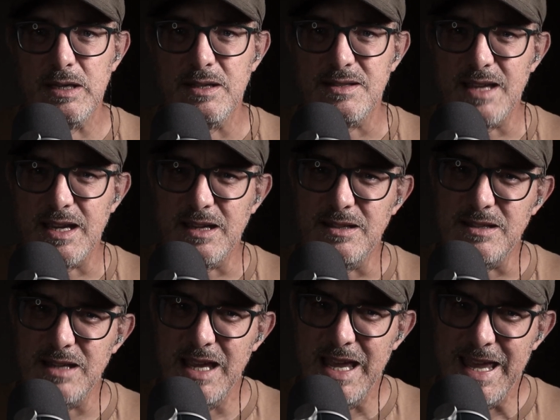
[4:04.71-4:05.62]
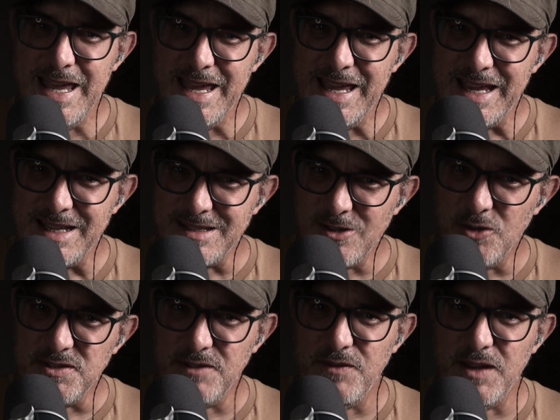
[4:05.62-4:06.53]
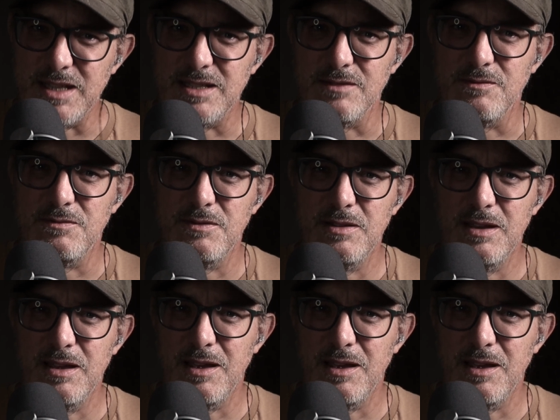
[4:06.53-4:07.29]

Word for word: Second, it's cost effective.